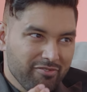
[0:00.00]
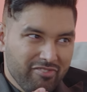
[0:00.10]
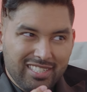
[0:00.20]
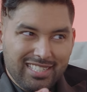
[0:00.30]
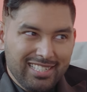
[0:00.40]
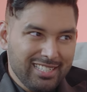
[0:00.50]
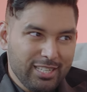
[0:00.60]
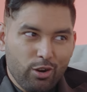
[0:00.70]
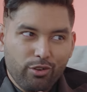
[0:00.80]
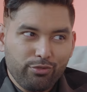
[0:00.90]

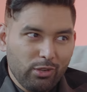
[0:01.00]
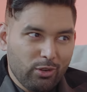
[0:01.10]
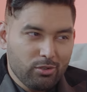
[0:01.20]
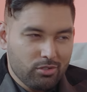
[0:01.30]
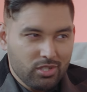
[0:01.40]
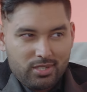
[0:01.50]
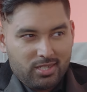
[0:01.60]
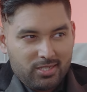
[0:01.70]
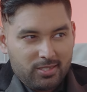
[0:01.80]
vicinity of the Lord Jesus.